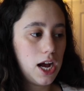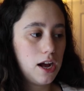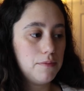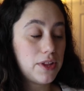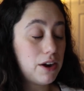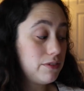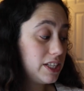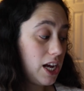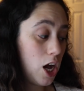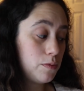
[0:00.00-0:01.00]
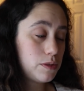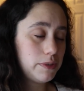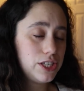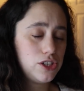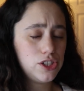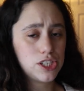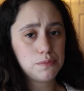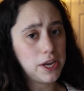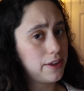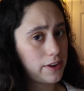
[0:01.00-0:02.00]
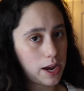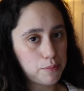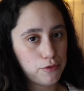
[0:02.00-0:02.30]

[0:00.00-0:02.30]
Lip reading: That really helps me is to just plan the night